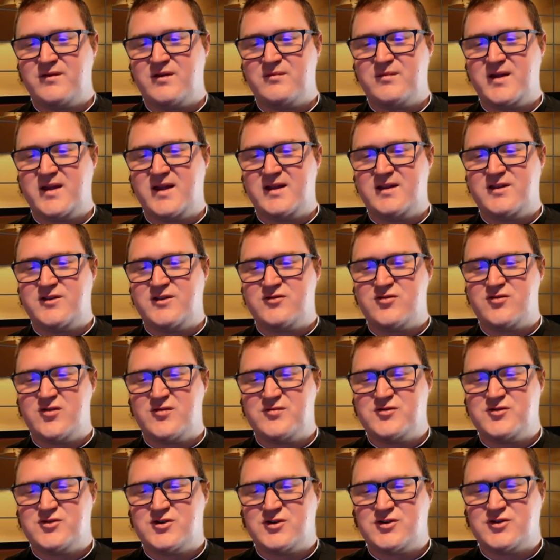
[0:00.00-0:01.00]
of the
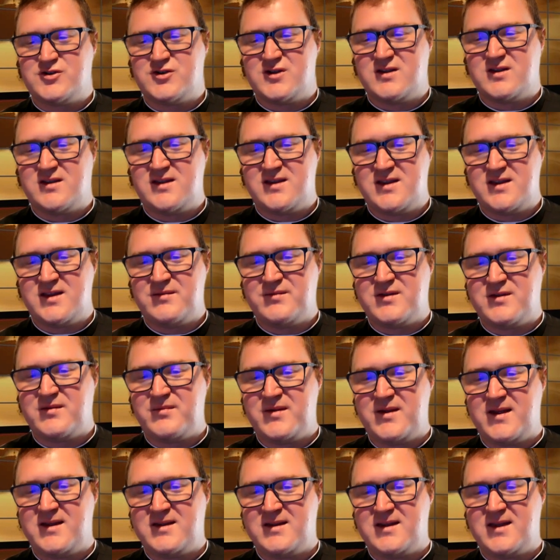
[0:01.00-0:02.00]
mainstream churches seem to
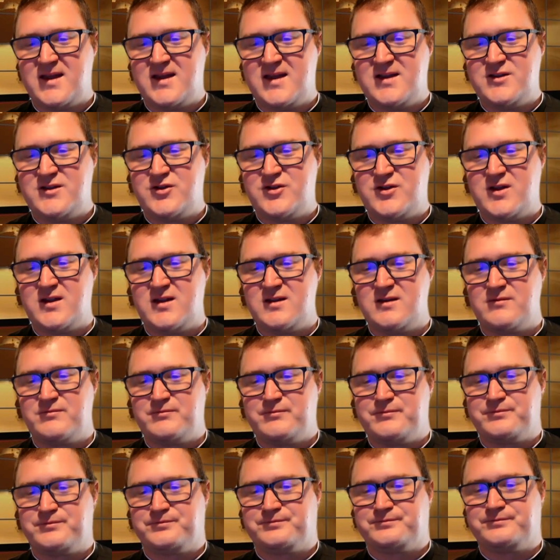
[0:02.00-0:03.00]
be engaged in.